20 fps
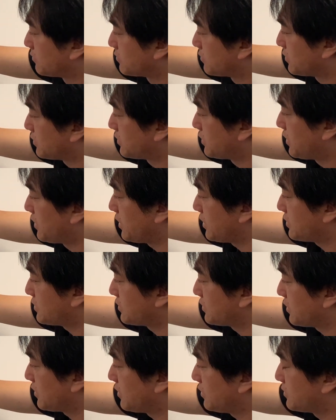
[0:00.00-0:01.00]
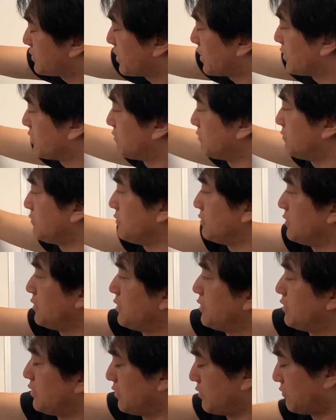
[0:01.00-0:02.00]
So this is angle.
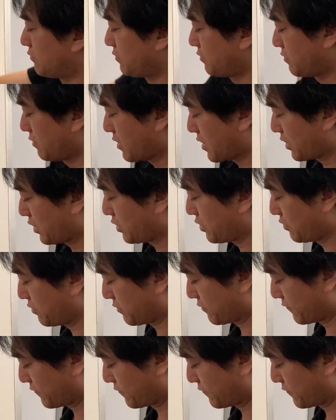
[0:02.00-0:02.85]
We call it acute.